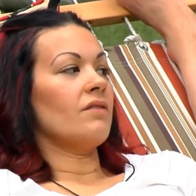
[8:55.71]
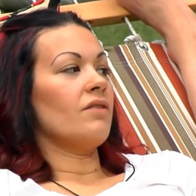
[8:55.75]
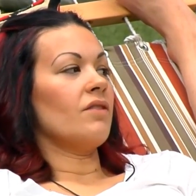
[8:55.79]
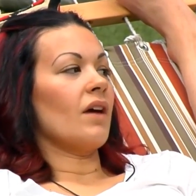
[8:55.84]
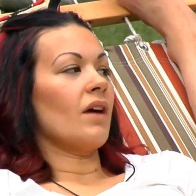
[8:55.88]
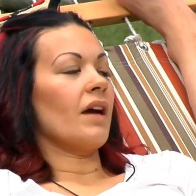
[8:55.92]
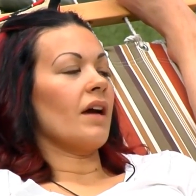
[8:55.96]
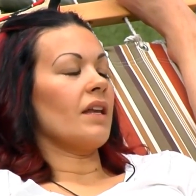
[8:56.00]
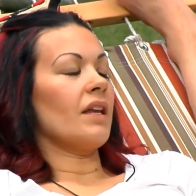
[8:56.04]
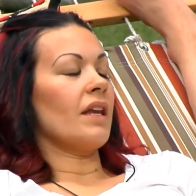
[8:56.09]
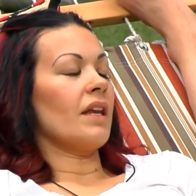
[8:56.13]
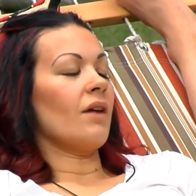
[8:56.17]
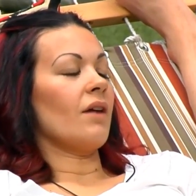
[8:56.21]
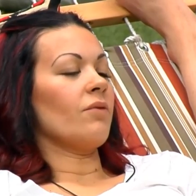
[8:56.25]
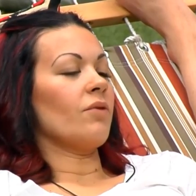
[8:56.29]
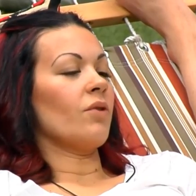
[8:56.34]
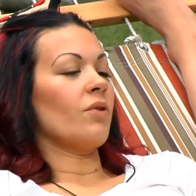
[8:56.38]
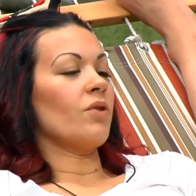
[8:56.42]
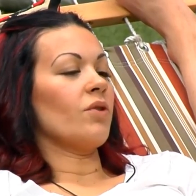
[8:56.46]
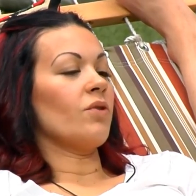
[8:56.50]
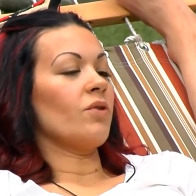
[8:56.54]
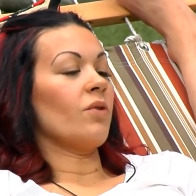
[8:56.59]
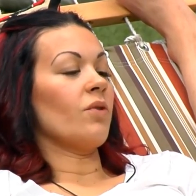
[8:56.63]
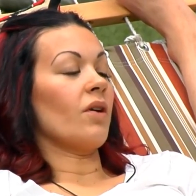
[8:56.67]
I now know
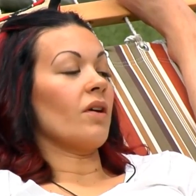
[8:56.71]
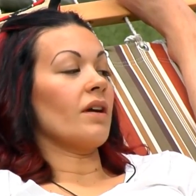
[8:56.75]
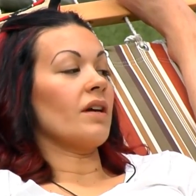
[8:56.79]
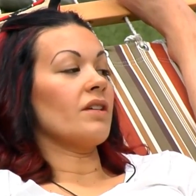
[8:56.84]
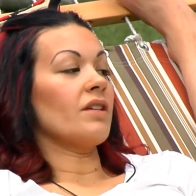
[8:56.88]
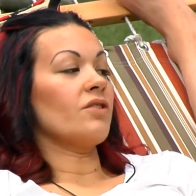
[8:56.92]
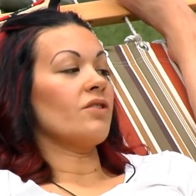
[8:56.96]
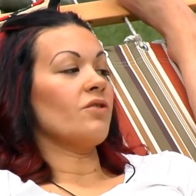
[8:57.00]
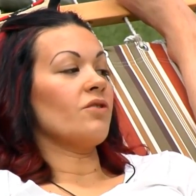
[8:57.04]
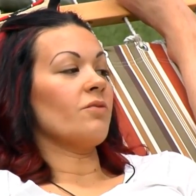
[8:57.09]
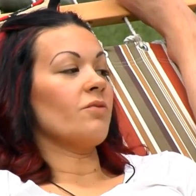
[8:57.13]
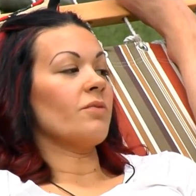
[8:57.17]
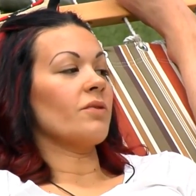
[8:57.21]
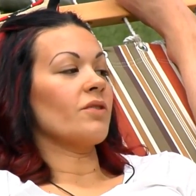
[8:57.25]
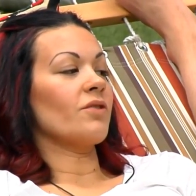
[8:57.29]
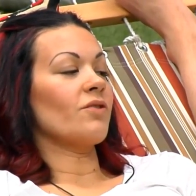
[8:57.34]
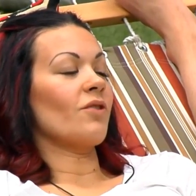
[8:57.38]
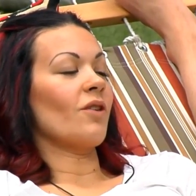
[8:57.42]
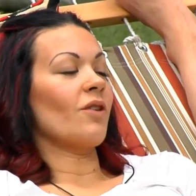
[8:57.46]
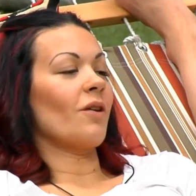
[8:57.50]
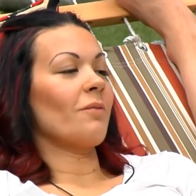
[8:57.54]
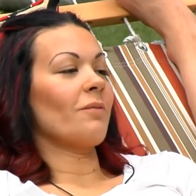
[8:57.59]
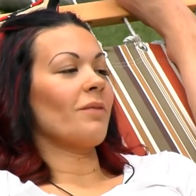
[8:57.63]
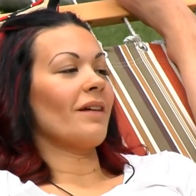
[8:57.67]
you are a super
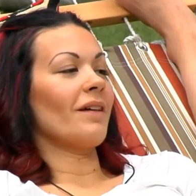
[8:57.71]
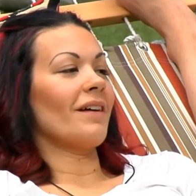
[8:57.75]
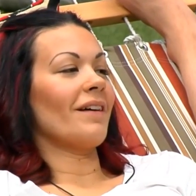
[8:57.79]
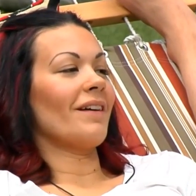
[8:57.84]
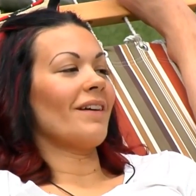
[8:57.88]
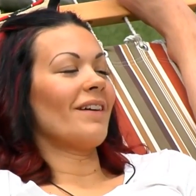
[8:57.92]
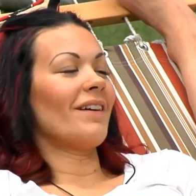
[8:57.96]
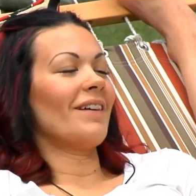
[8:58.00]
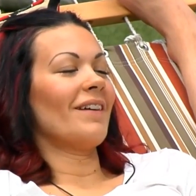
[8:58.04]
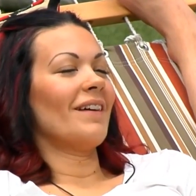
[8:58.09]
strong player.